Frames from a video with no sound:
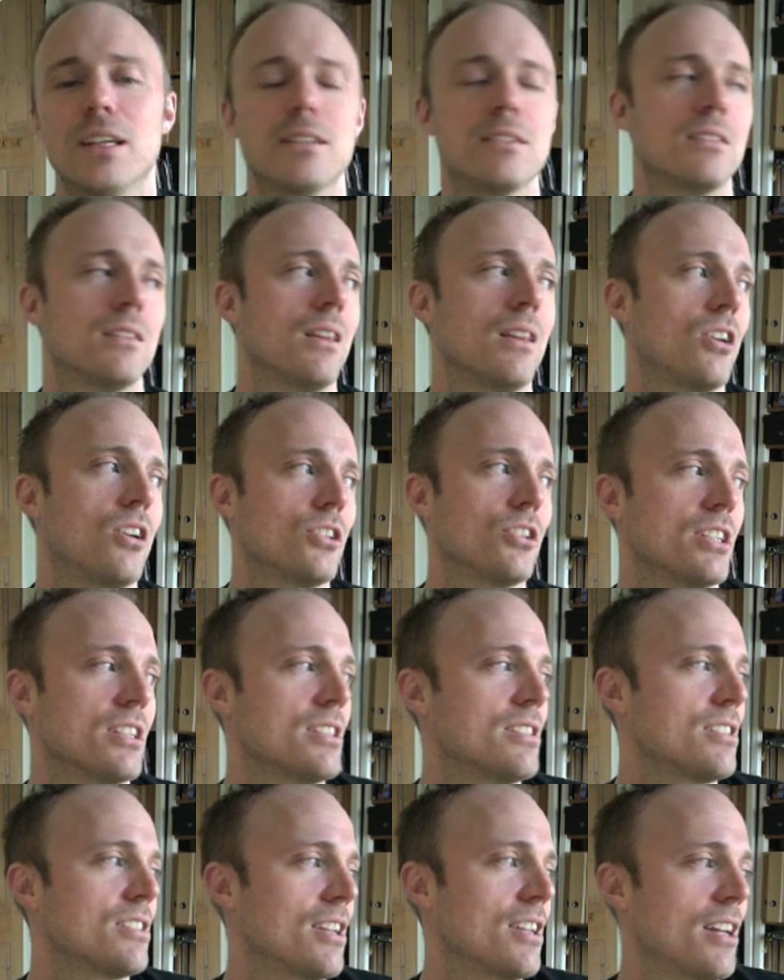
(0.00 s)
Roy's
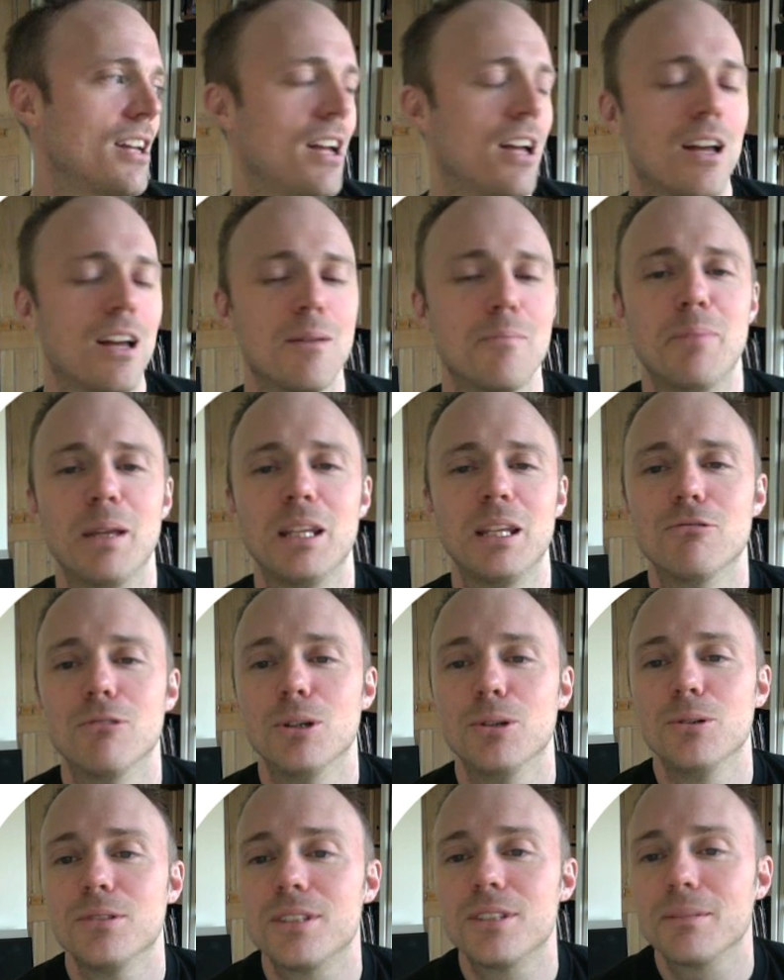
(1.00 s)
largest
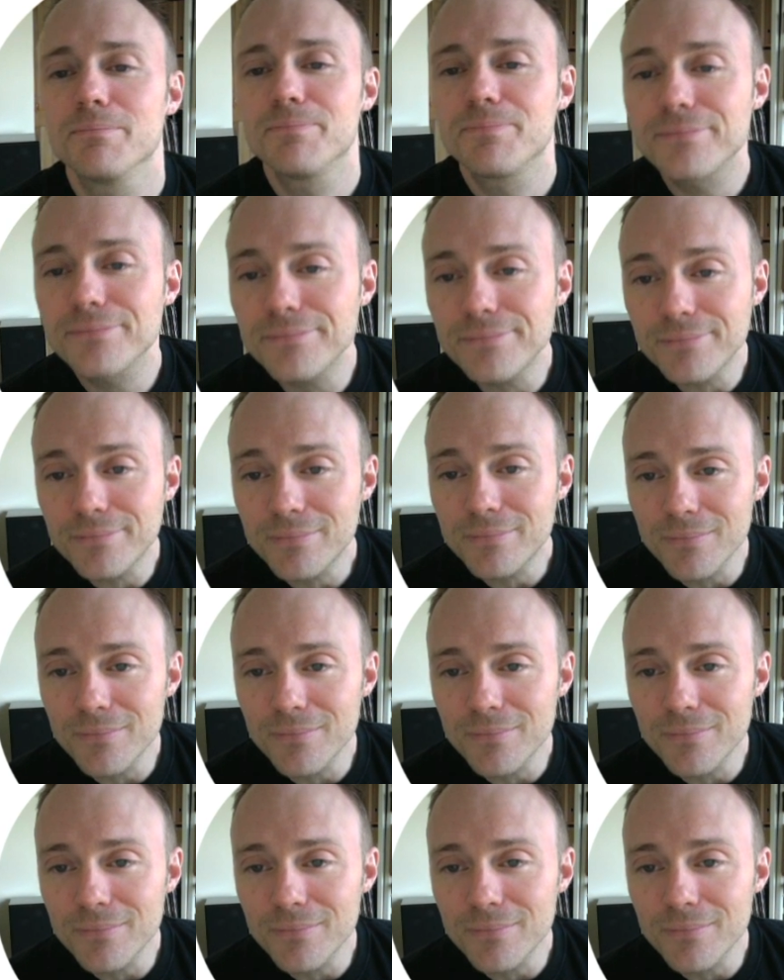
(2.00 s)
beetroot,